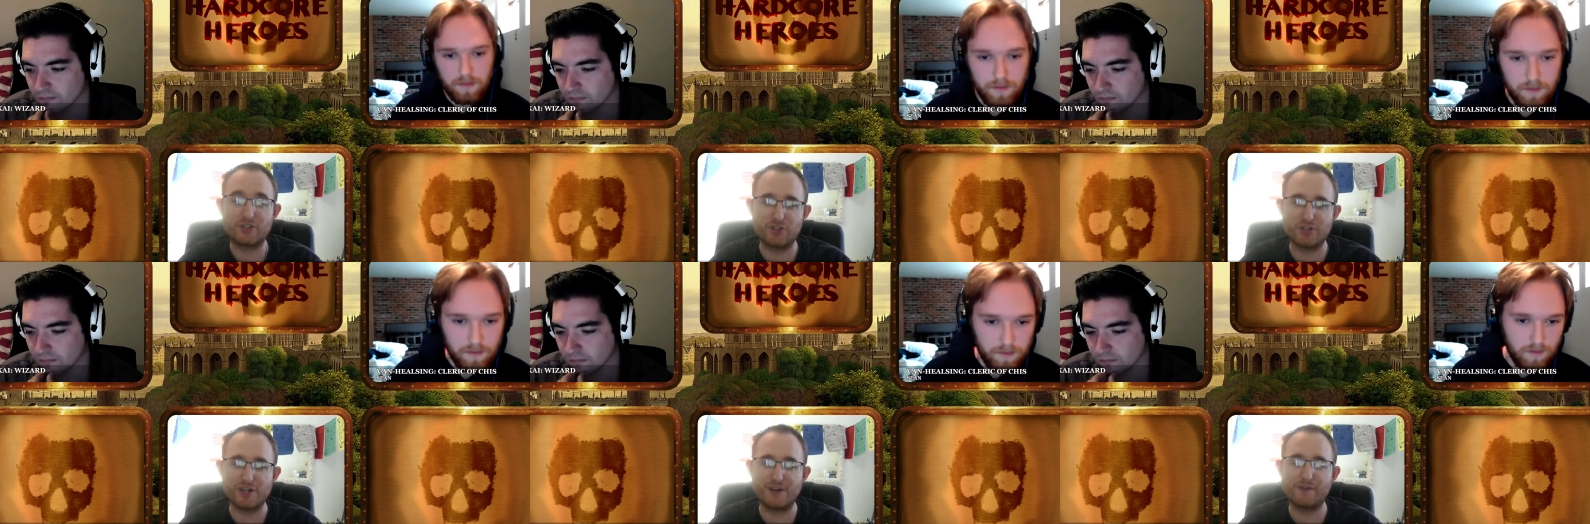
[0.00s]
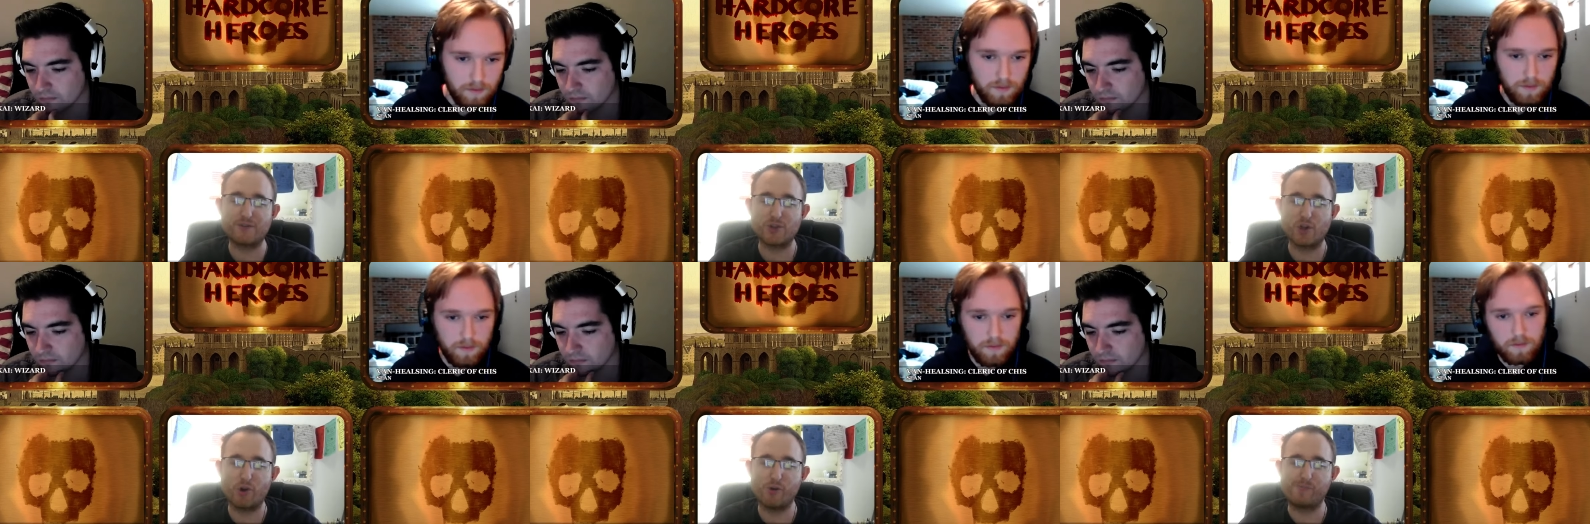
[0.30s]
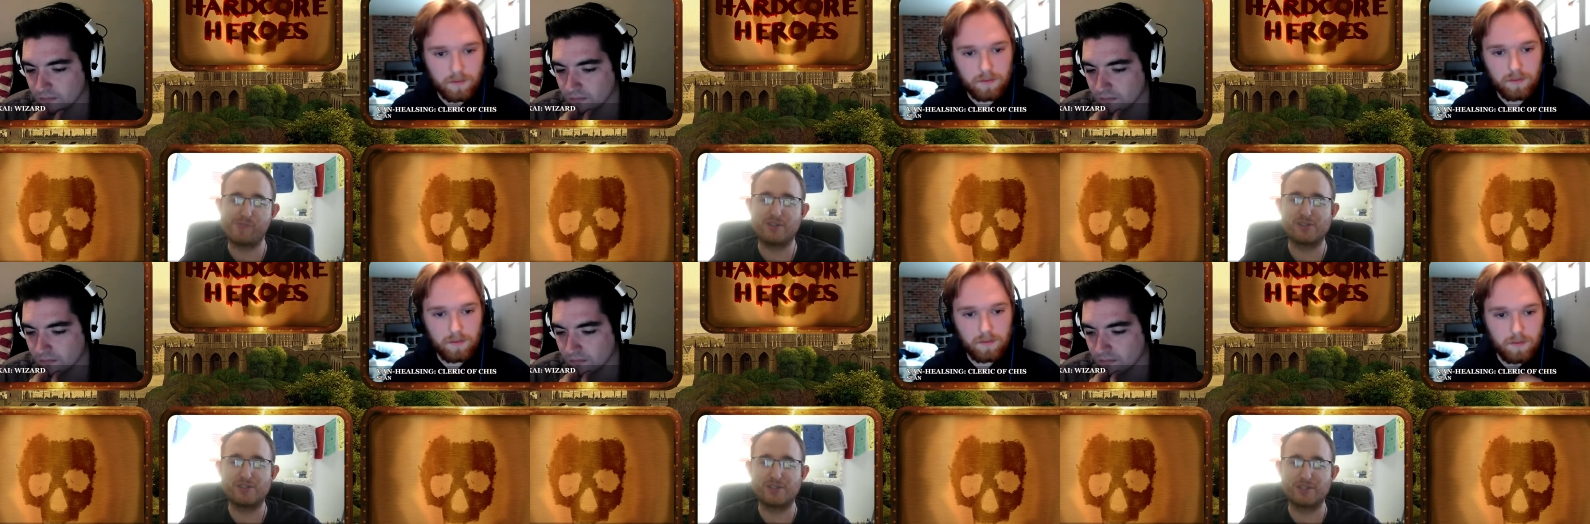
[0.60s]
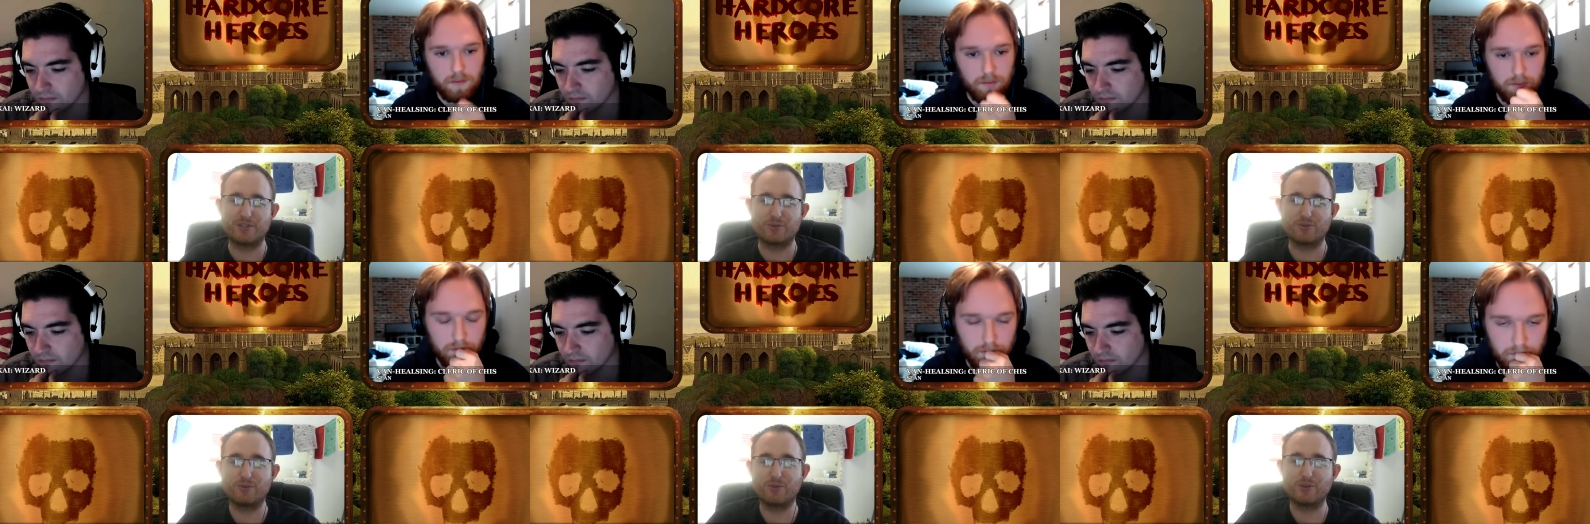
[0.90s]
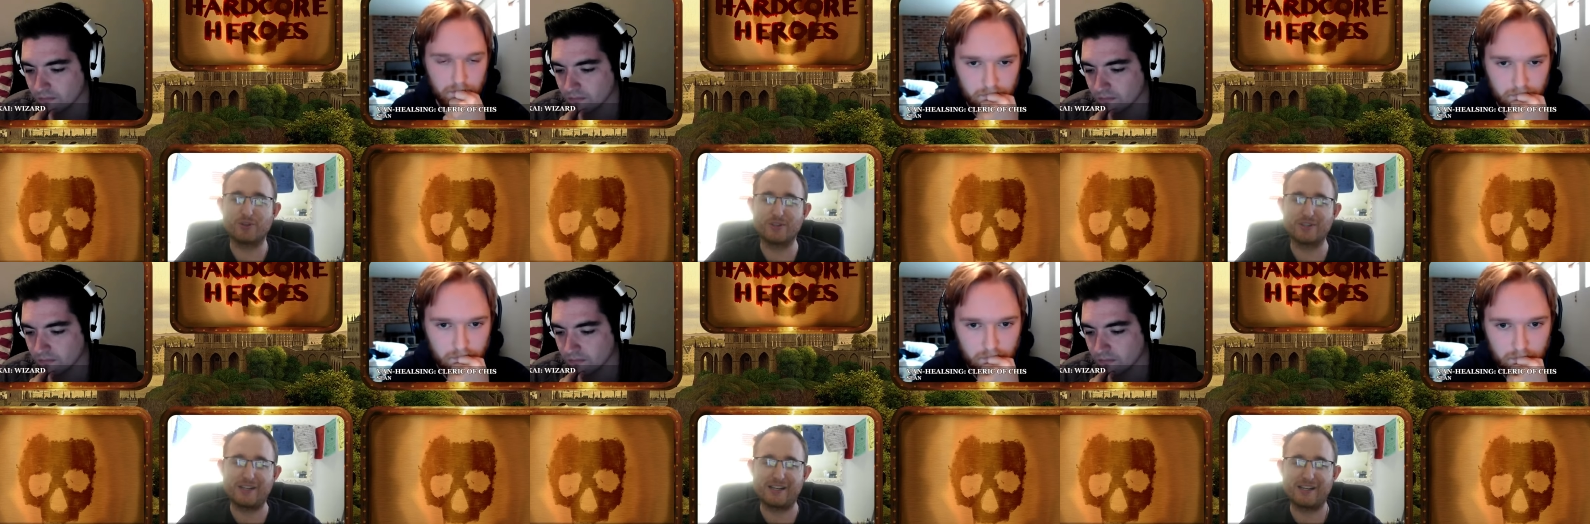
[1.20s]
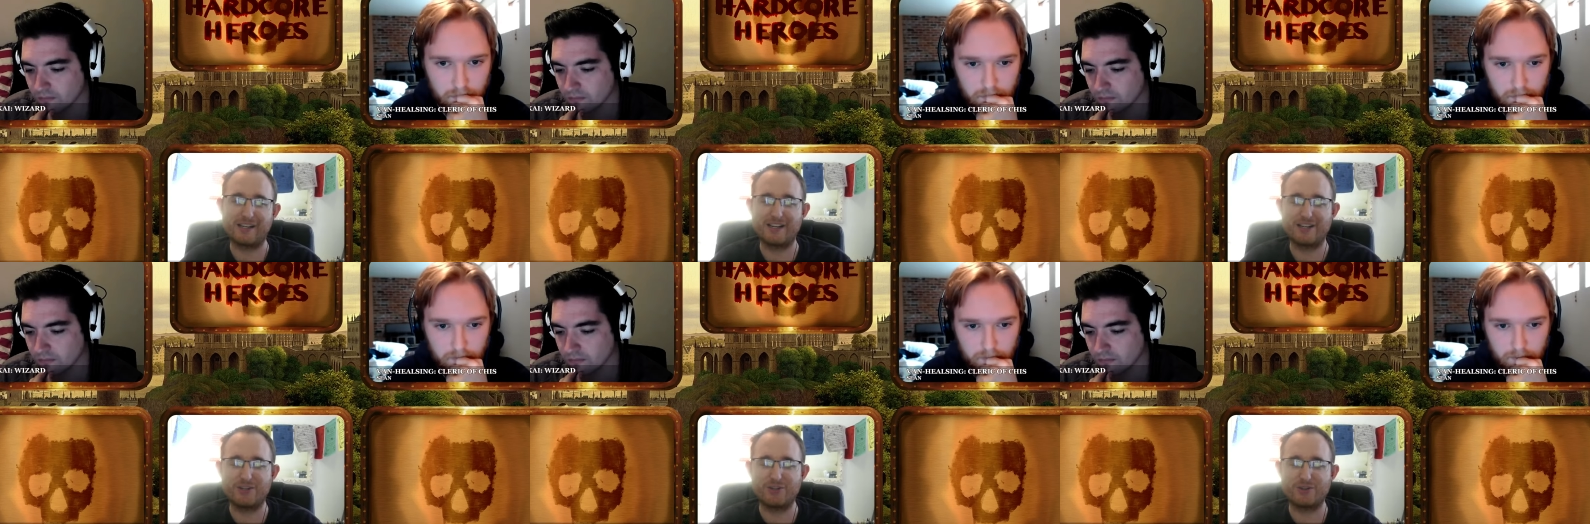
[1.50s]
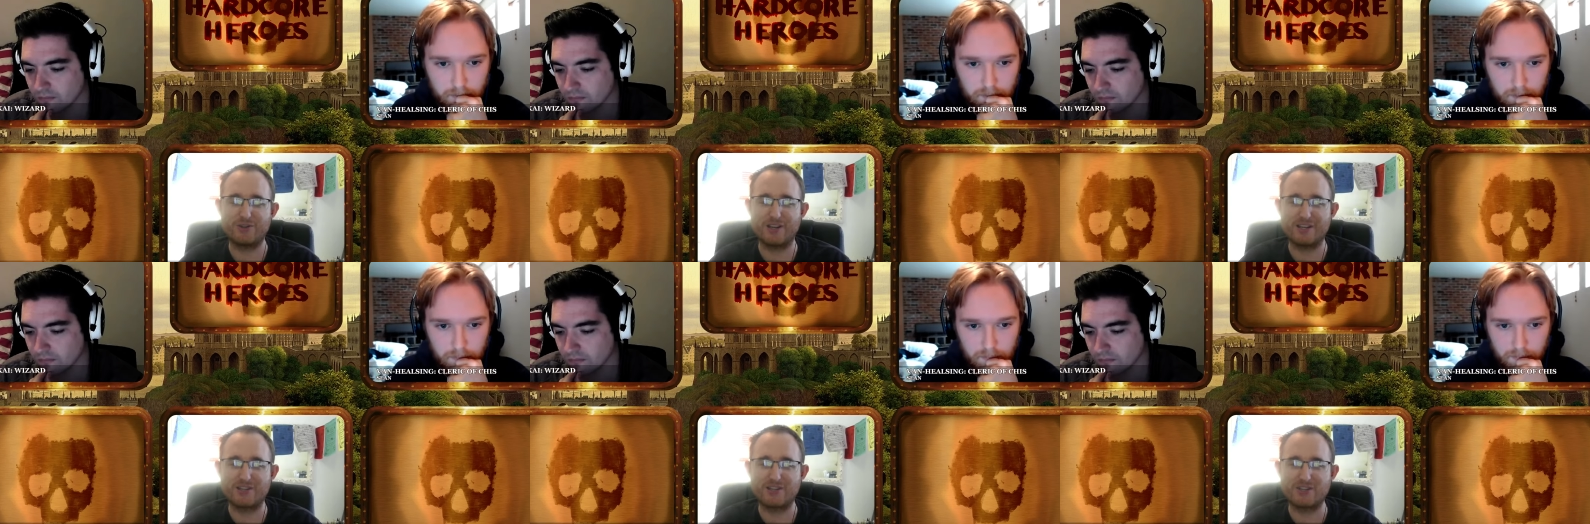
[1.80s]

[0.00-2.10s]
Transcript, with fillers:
Speaker 1: Jeeves opens the door, and you guys